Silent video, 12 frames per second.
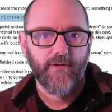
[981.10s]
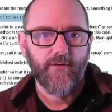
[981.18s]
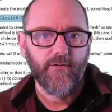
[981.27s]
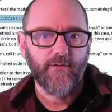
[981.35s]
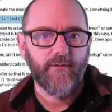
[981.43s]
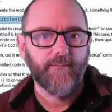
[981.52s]
Pretty
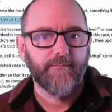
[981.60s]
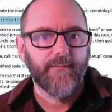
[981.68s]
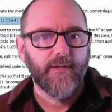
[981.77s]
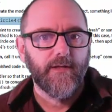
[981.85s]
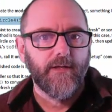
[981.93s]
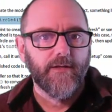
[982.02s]
cool.
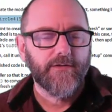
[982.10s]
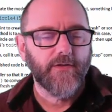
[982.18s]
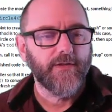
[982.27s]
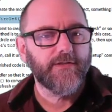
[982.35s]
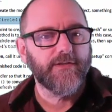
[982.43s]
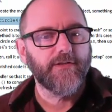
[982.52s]

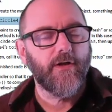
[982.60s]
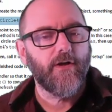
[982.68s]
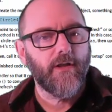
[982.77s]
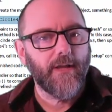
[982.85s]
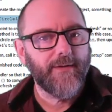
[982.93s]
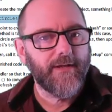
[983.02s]
So this is
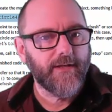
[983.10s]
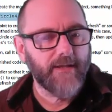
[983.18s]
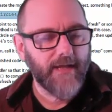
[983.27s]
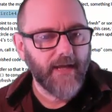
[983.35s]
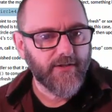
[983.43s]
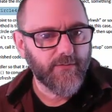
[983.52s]
all, I
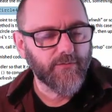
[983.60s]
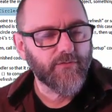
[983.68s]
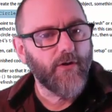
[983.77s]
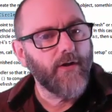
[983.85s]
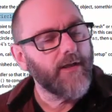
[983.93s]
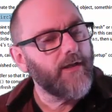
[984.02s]
mean, the actual
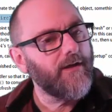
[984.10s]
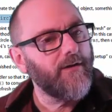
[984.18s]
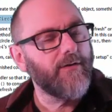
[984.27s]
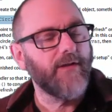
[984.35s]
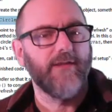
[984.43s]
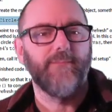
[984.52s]
drawing
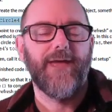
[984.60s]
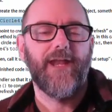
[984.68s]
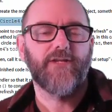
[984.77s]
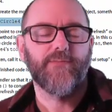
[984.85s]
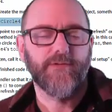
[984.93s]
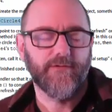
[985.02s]
code and the
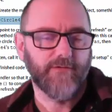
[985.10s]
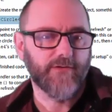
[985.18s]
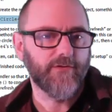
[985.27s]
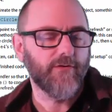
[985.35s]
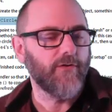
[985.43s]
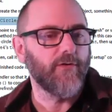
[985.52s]
management of the
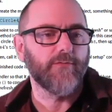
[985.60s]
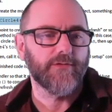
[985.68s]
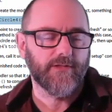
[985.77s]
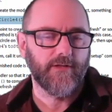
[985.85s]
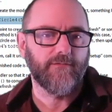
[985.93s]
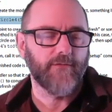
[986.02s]
circle
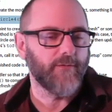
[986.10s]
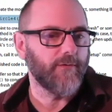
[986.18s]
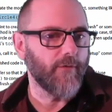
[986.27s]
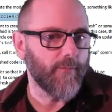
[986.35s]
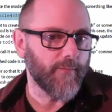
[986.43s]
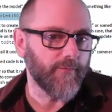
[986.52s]
was stuff that
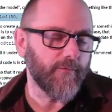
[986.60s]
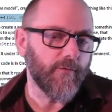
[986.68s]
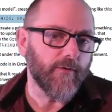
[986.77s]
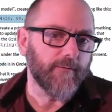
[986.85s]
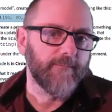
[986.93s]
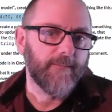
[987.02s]
we wrote
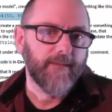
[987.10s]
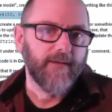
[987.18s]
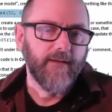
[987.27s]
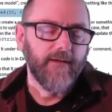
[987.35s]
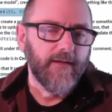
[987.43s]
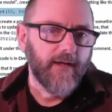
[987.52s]
before.
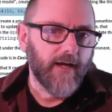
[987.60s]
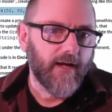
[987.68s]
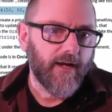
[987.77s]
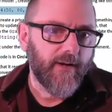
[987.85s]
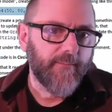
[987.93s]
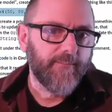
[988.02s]

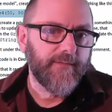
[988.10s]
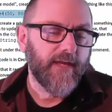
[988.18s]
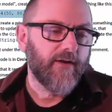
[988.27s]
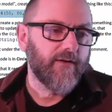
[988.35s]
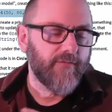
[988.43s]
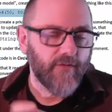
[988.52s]

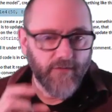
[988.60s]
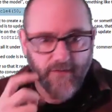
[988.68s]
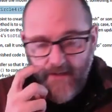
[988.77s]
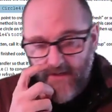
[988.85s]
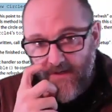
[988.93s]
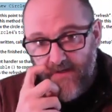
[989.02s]
Now, if you're
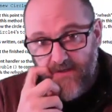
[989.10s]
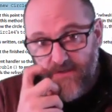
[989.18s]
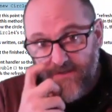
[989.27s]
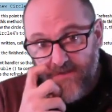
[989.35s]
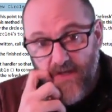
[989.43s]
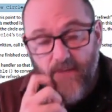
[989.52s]
thinking ahead to
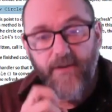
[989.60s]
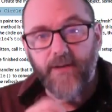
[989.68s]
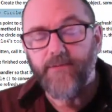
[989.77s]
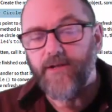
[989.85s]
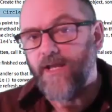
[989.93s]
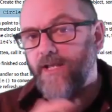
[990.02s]
the
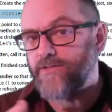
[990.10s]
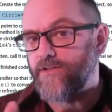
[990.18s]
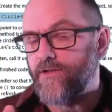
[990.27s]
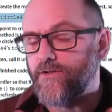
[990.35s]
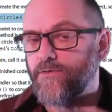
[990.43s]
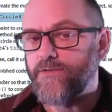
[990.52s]
assignment, I'm going to
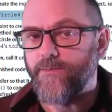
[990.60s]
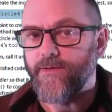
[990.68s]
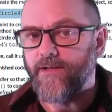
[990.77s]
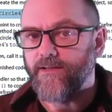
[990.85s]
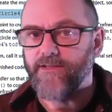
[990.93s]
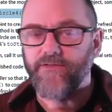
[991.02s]
ask you to do
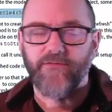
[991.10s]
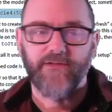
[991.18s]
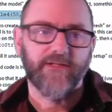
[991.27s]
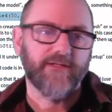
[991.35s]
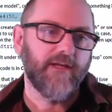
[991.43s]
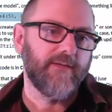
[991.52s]
something like this for
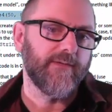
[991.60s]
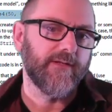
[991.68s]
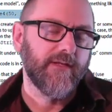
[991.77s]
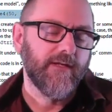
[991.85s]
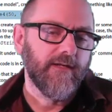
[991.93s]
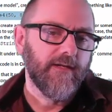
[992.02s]
the
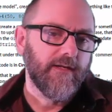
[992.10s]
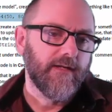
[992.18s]
assignment.